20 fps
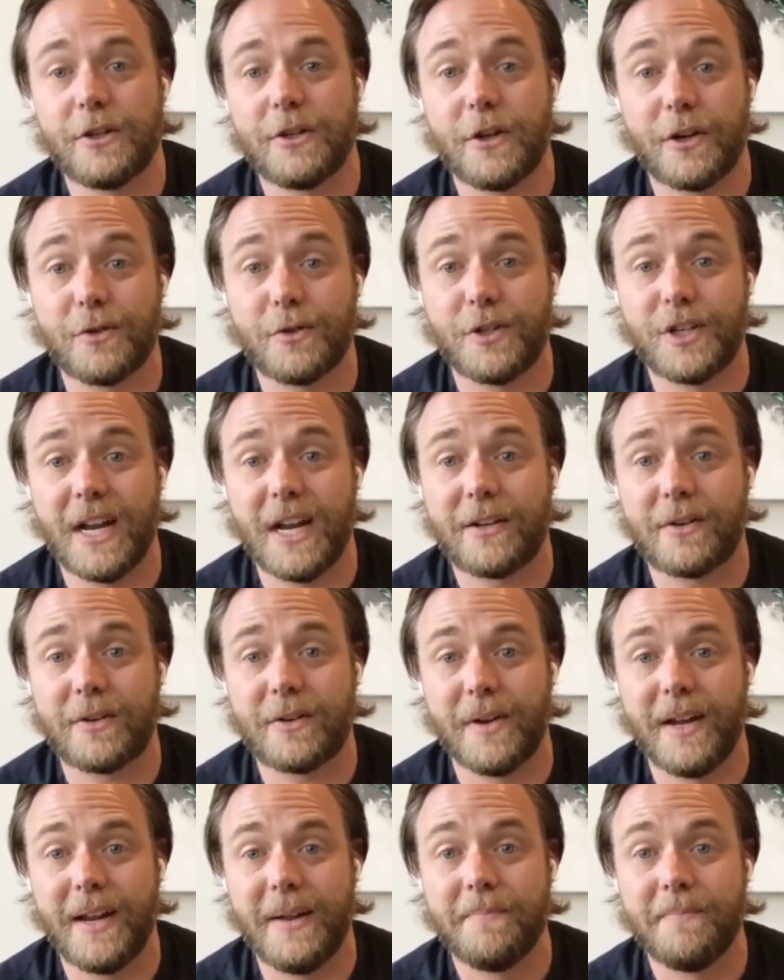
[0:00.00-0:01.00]
our
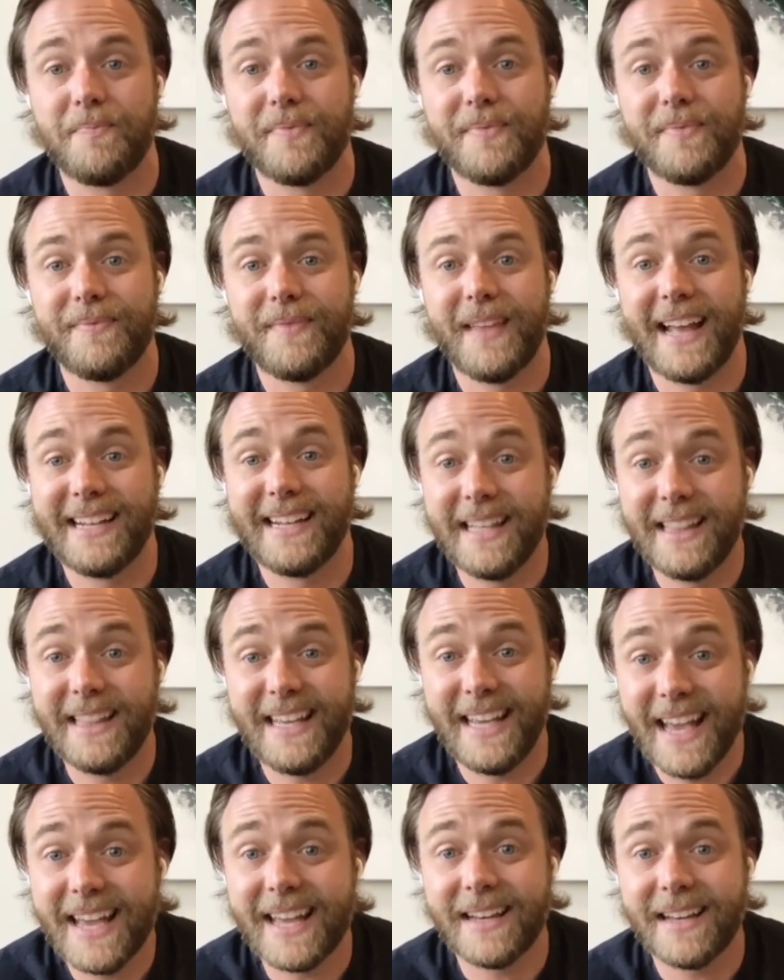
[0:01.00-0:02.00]
trajectory. And in
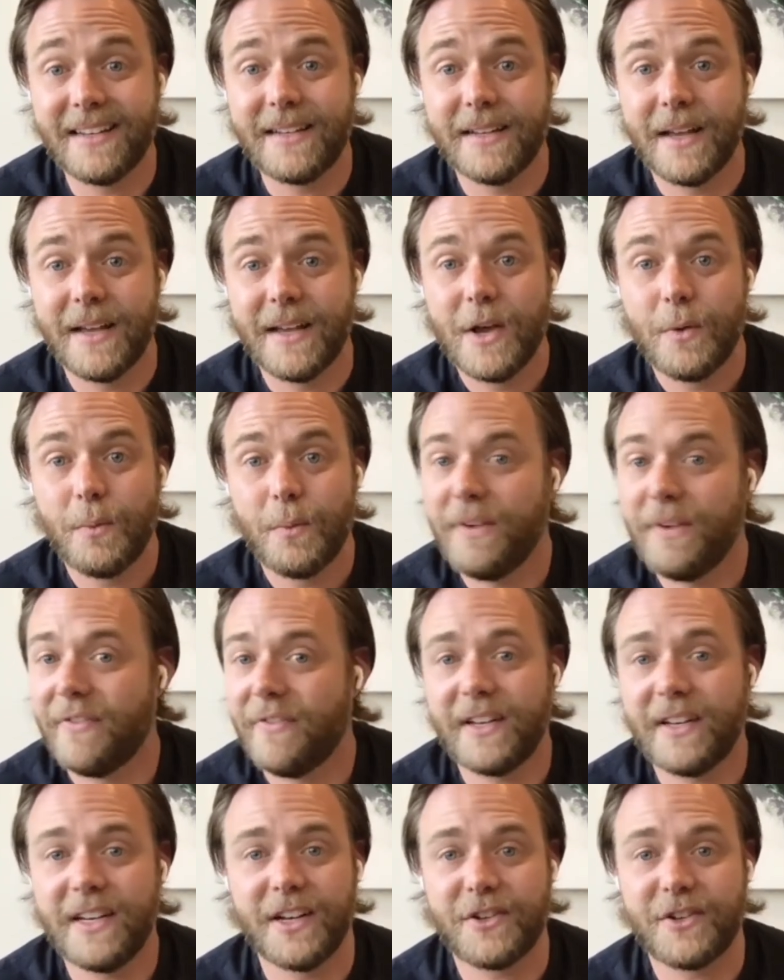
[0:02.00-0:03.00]
the end, we
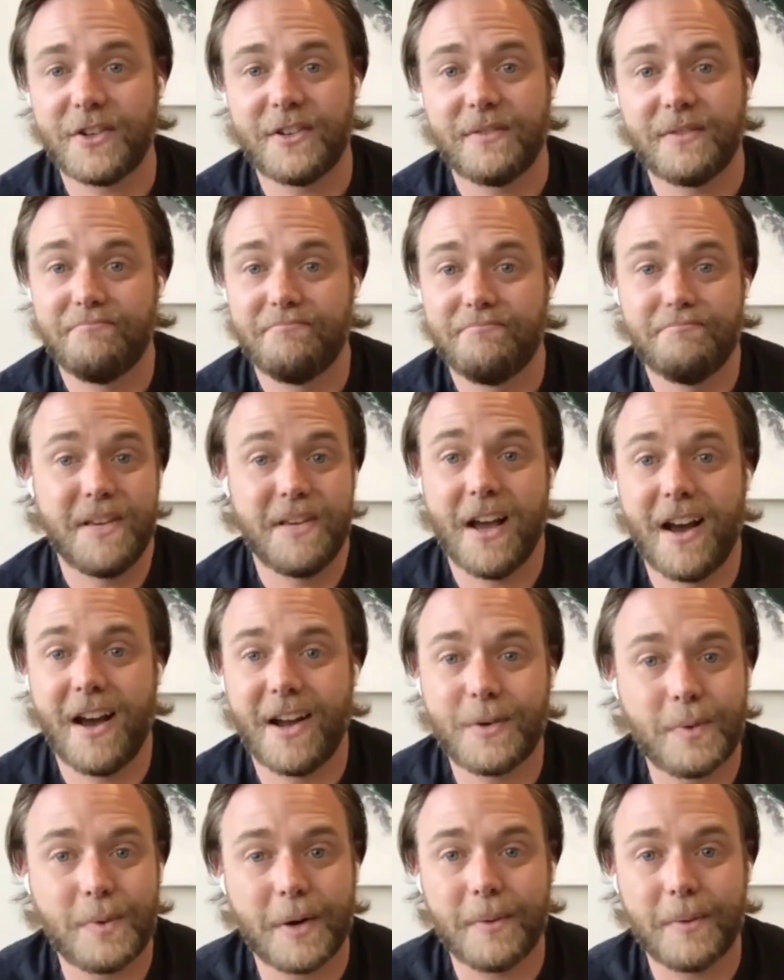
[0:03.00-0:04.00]
finished
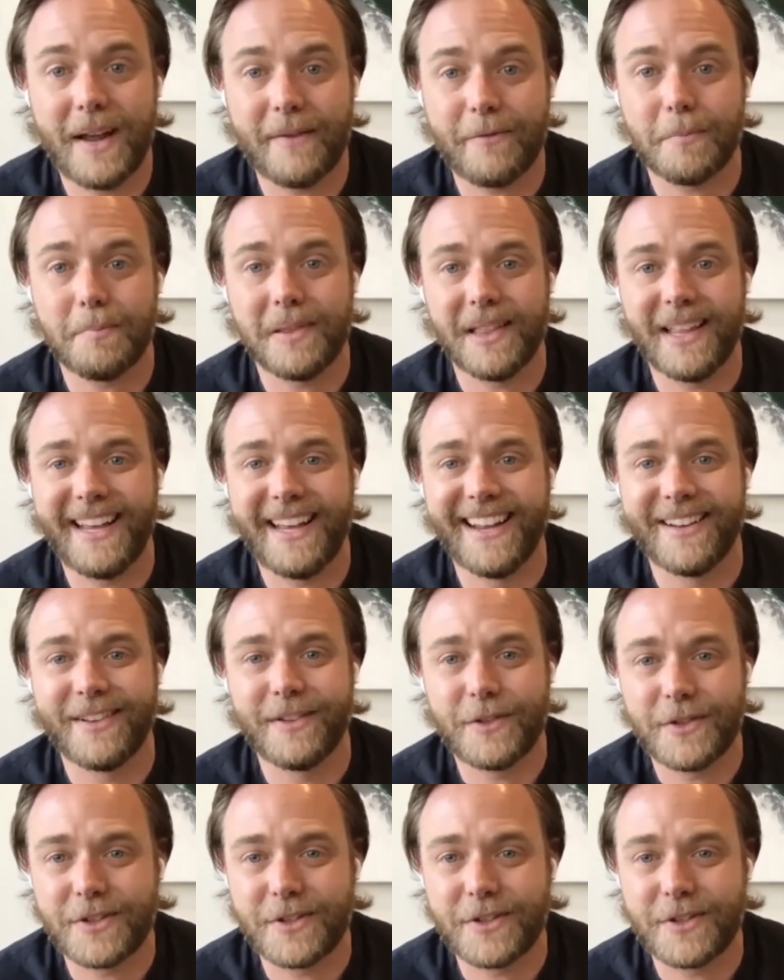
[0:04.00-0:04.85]
beyond where we ever planned.